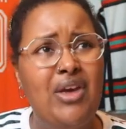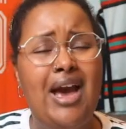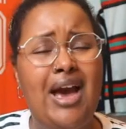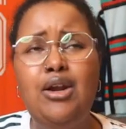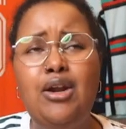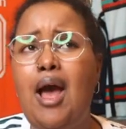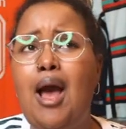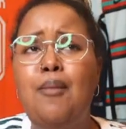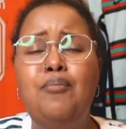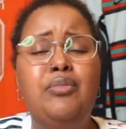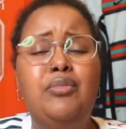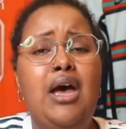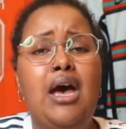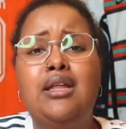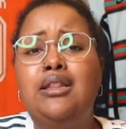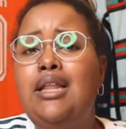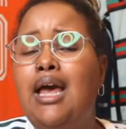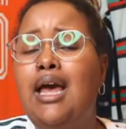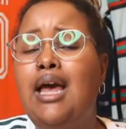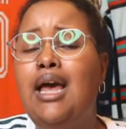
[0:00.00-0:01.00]
I'm not
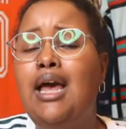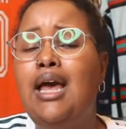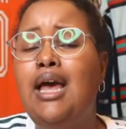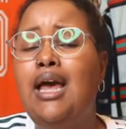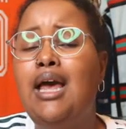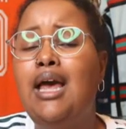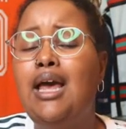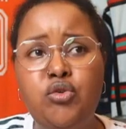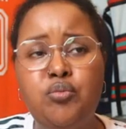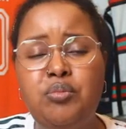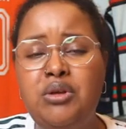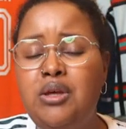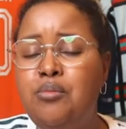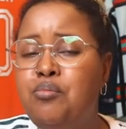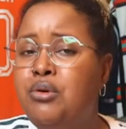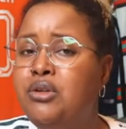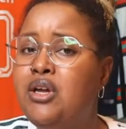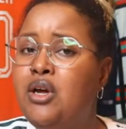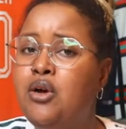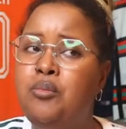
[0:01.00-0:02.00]
like one of those
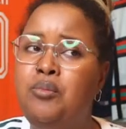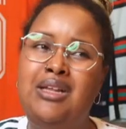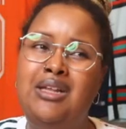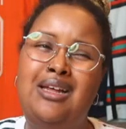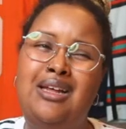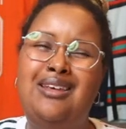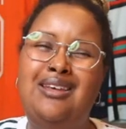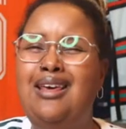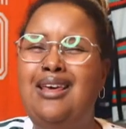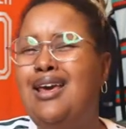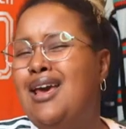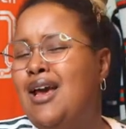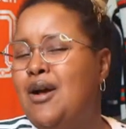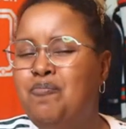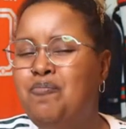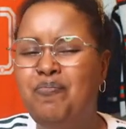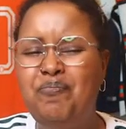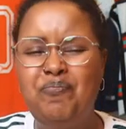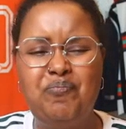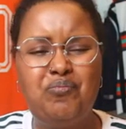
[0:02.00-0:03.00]
people that would be like,
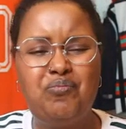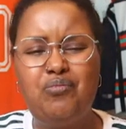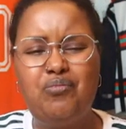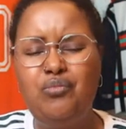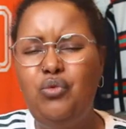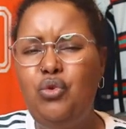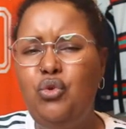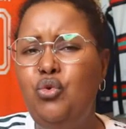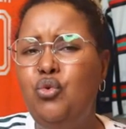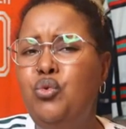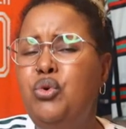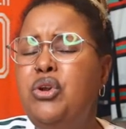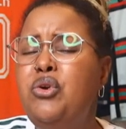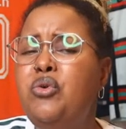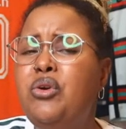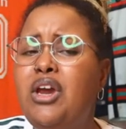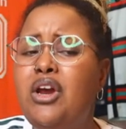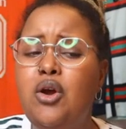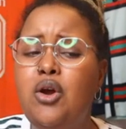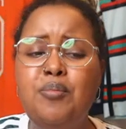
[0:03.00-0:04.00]
yeah, we
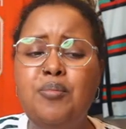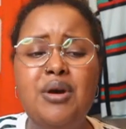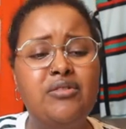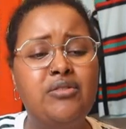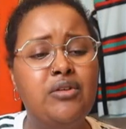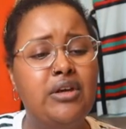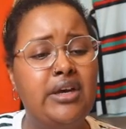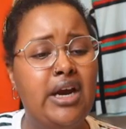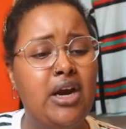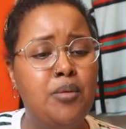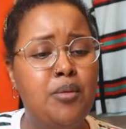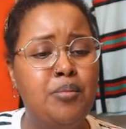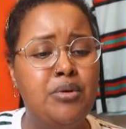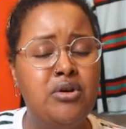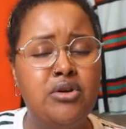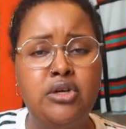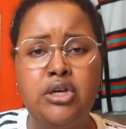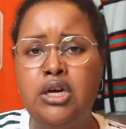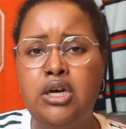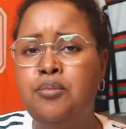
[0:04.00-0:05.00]
don't care about the
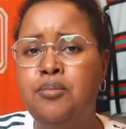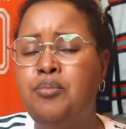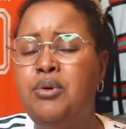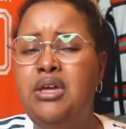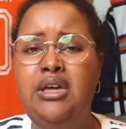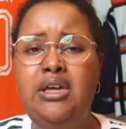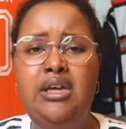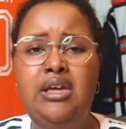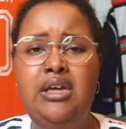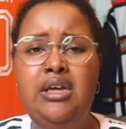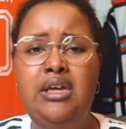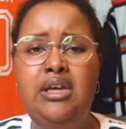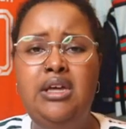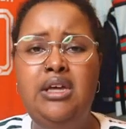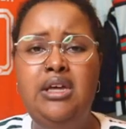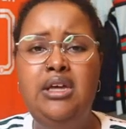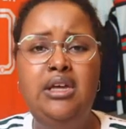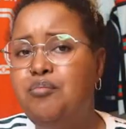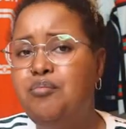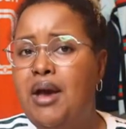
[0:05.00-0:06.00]
Carabao Cup. It
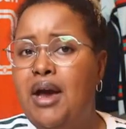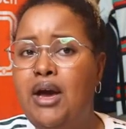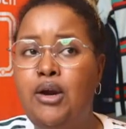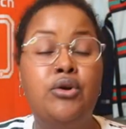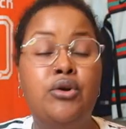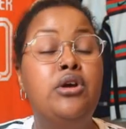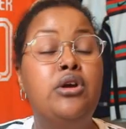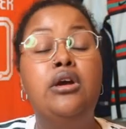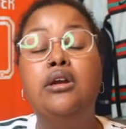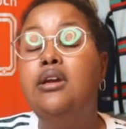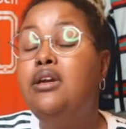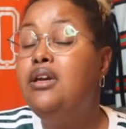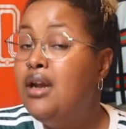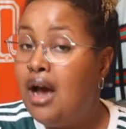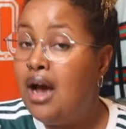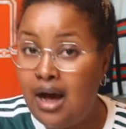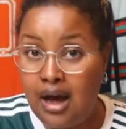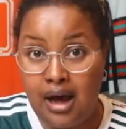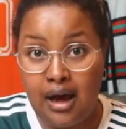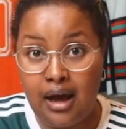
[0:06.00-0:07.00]
doesn't matter.
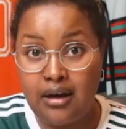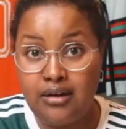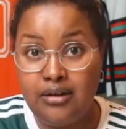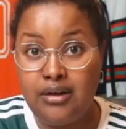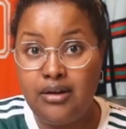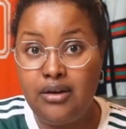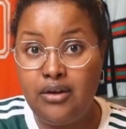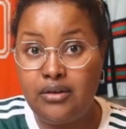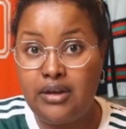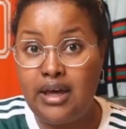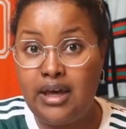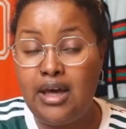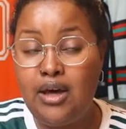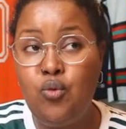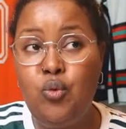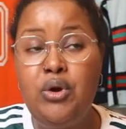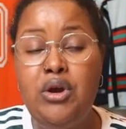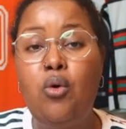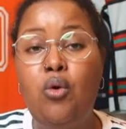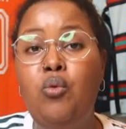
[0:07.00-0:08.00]
Nah, okay?
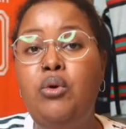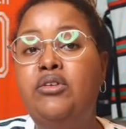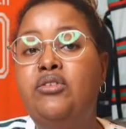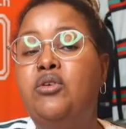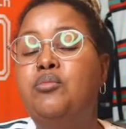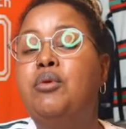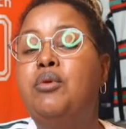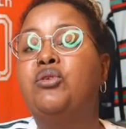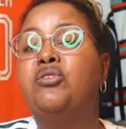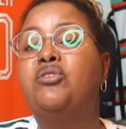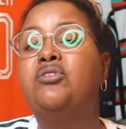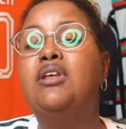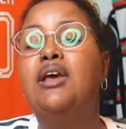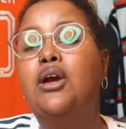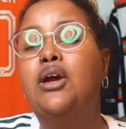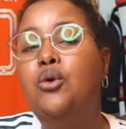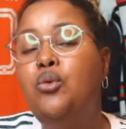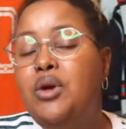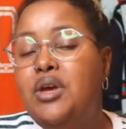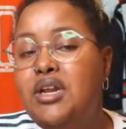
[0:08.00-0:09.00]
We are one of the most
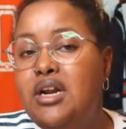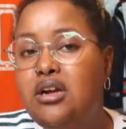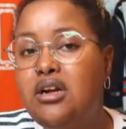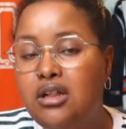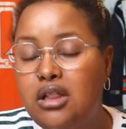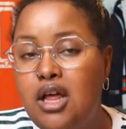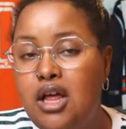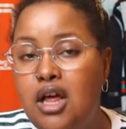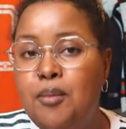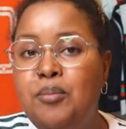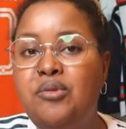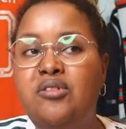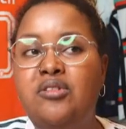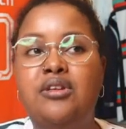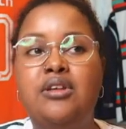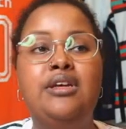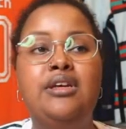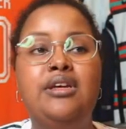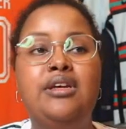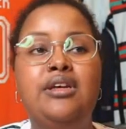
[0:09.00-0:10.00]
decorated
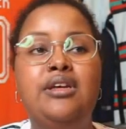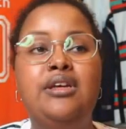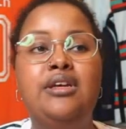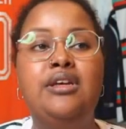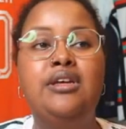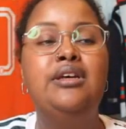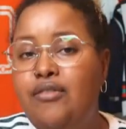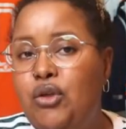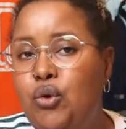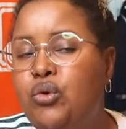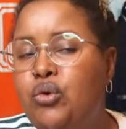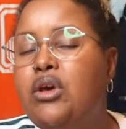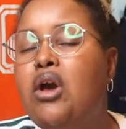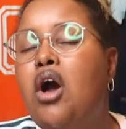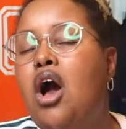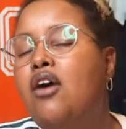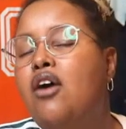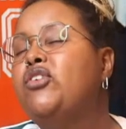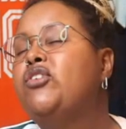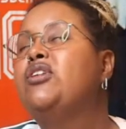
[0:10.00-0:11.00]
clubs in the UK.
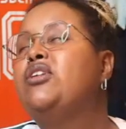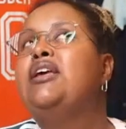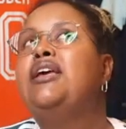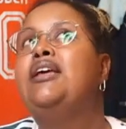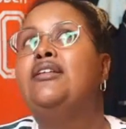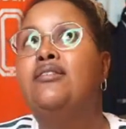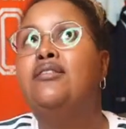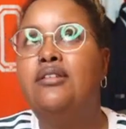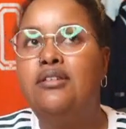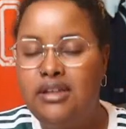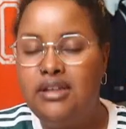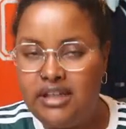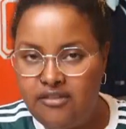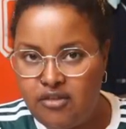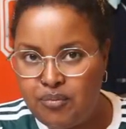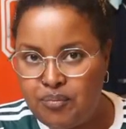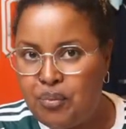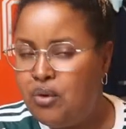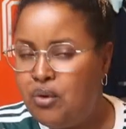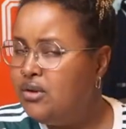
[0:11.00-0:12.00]
Obviously, it's
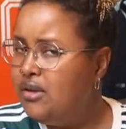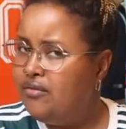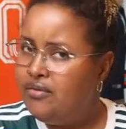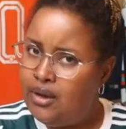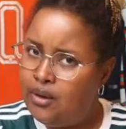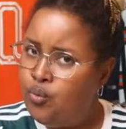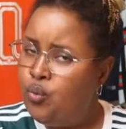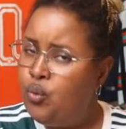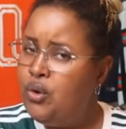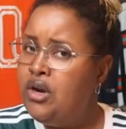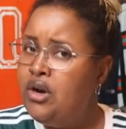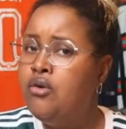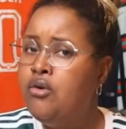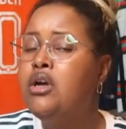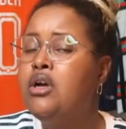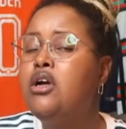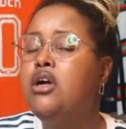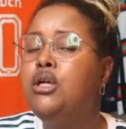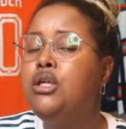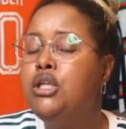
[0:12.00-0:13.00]
Liverpool. And then we are
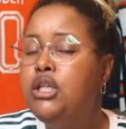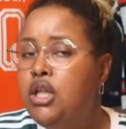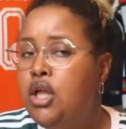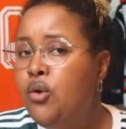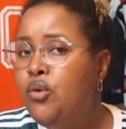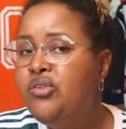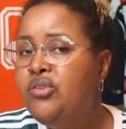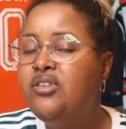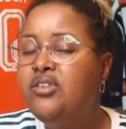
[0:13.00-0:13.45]
a close